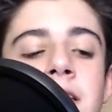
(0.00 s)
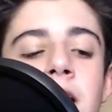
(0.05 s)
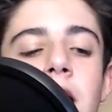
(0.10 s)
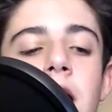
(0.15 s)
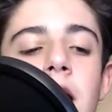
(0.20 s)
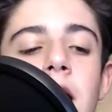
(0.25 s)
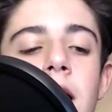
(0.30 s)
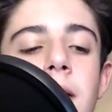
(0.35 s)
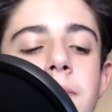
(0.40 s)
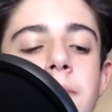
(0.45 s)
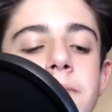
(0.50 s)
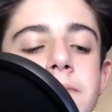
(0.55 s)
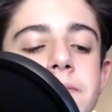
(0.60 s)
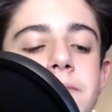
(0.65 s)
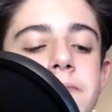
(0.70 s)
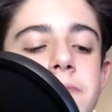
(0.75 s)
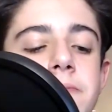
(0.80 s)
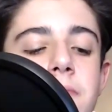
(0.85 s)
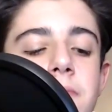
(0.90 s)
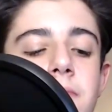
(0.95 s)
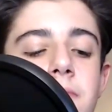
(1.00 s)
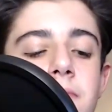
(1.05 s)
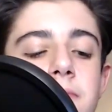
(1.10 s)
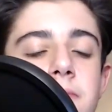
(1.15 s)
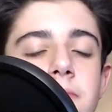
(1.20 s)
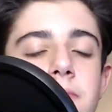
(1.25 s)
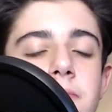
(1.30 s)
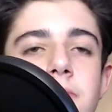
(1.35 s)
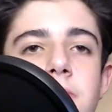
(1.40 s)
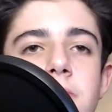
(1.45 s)

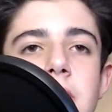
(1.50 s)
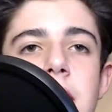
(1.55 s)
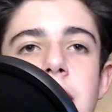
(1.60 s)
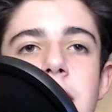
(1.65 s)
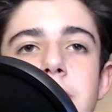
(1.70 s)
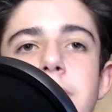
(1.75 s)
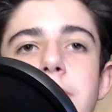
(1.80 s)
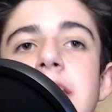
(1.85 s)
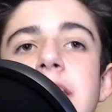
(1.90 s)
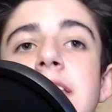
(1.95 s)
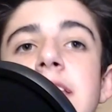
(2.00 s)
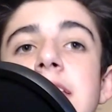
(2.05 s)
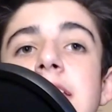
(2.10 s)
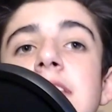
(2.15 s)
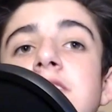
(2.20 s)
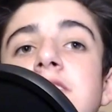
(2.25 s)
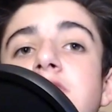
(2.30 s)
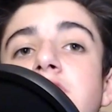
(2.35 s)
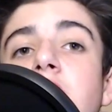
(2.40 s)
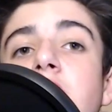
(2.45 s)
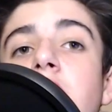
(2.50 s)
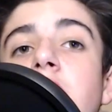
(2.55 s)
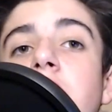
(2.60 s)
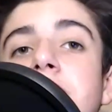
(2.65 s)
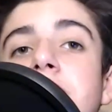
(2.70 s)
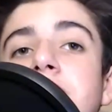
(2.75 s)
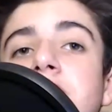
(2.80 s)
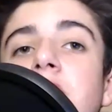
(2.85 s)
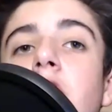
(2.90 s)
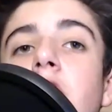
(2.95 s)
But he started
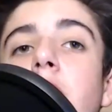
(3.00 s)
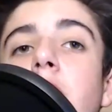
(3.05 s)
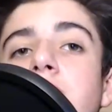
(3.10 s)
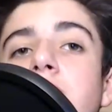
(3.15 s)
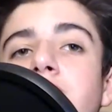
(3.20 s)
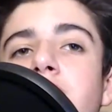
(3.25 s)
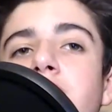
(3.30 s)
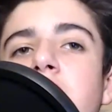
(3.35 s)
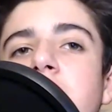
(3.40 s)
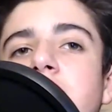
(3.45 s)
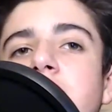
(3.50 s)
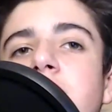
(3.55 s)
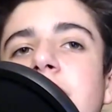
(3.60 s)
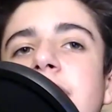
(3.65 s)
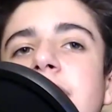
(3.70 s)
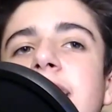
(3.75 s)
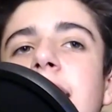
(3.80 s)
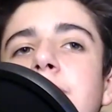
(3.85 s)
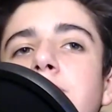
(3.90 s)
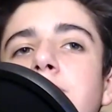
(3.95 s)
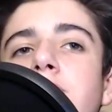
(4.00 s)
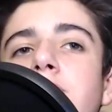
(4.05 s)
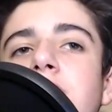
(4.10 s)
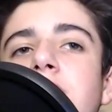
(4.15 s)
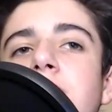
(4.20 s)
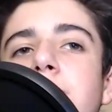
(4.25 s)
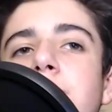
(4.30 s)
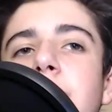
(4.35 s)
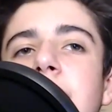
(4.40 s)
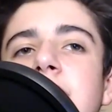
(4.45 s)
off slow, was frustrated, got moved
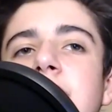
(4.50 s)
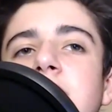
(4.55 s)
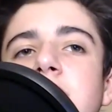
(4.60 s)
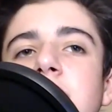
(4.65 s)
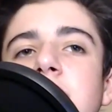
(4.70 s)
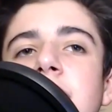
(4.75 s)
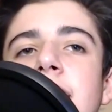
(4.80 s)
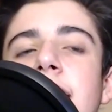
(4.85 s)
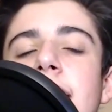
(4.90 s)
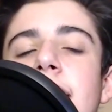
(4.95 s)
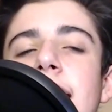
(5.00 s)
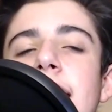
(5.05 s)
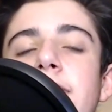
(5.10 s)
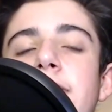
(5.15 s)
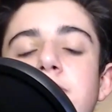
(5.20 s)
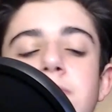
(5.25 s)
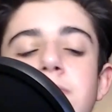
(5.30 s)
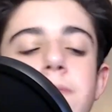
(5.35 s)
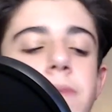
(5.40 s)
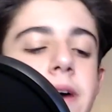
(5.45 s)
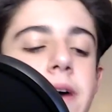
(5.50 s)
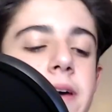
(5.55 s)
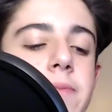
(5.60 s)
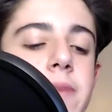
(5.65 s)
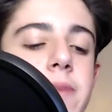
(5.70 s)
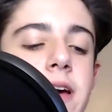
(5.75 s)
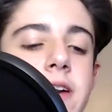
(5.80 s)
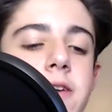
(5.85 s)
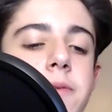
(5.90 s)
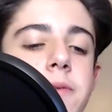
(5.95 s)
to the bench, and now he's been playing
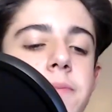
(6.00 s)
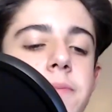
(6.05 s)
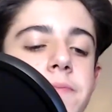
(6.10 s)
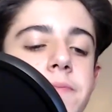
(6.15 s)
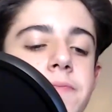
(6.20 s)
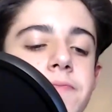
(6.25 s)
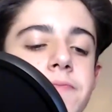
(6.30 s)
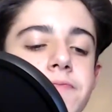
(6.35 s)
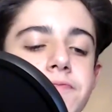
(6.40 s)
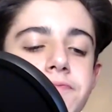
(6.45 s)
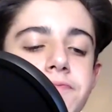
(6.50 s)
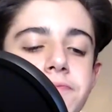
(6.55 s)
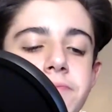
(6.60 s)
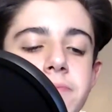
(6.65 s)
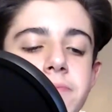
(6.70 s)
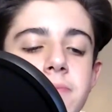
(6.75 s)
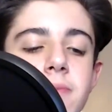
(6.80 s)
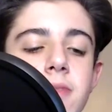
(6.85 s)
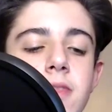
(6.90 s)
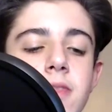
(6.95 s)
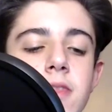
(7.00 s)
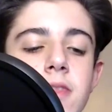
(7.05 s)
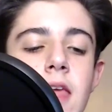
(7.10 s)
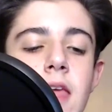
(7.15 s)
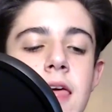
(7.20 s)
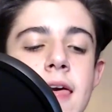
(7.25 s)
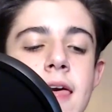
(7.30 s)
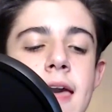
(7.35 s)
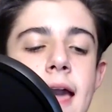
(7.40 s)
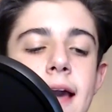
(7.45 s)
better.
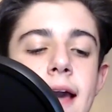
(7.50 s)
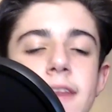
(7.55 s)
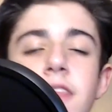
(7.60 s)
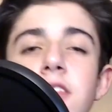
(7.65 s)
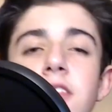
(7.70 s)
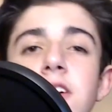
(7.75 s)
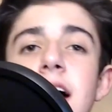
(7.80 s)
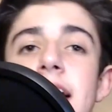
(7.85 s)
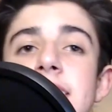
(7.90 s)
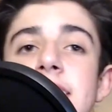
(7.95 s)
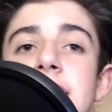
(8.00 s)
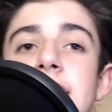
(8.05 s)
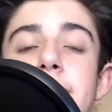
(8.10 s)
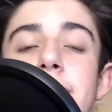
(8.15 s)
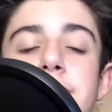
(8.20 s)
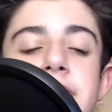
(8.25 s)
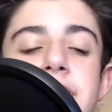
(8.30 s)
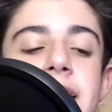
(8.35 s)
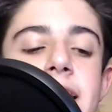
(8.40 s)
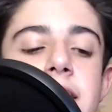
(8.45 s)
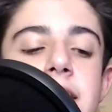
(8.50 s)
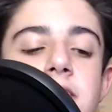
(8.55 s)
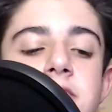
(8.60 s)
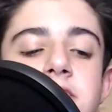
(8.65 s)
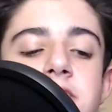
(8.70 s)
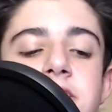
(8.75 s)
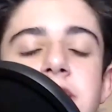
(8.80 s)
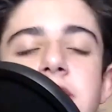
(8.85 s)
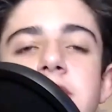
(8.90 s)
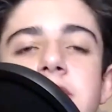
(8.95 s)
And then the last game of the
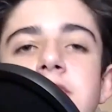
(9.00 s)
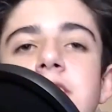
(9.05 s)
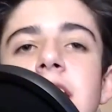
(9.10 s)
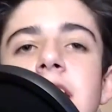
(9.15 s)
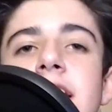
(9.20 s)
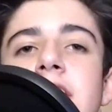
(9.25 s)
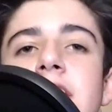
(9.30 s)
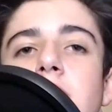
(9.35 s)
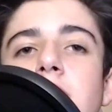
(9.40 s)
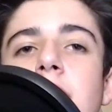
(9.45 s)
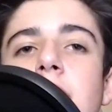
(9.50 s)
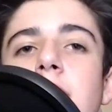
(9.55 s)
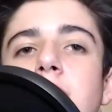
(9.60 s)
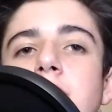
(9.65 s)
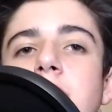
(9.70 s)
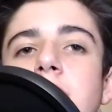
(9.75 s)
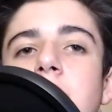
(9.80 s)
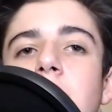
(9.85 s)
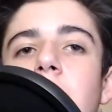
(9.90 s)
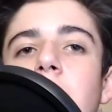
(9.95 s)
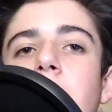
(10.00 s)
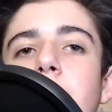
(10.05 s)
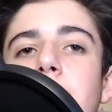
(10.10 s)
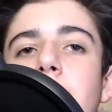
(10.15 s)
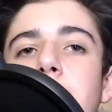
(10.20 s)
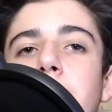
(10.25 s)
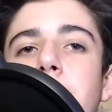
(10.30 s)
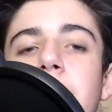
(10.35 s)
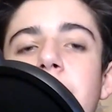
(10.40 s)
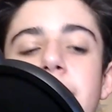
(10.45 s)
calendar year, you got to go out
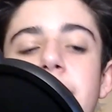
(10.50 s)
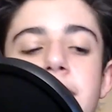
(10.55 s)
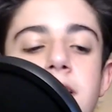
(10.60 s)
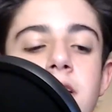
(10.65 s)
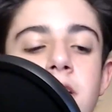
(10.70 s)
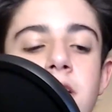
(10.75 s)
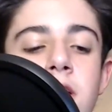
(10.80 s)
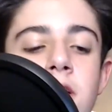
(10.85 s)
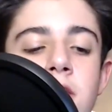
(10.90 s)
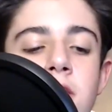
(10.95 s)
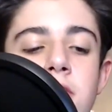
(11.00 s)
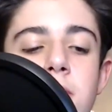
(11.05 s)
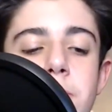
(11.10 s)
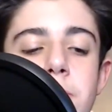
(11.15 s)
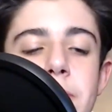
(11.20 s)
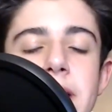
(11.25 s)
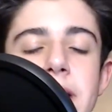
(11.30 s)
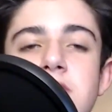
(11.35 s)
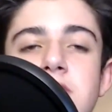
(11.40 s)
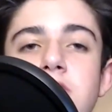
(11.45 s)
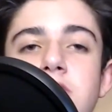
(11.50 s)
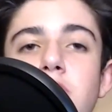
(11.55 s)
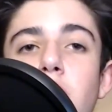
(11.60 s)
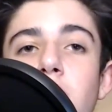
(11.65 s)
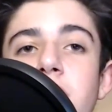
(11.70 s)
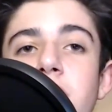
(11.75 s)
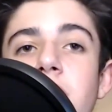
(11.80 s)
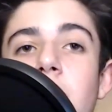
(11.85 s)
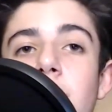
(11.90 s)
and play the best scoring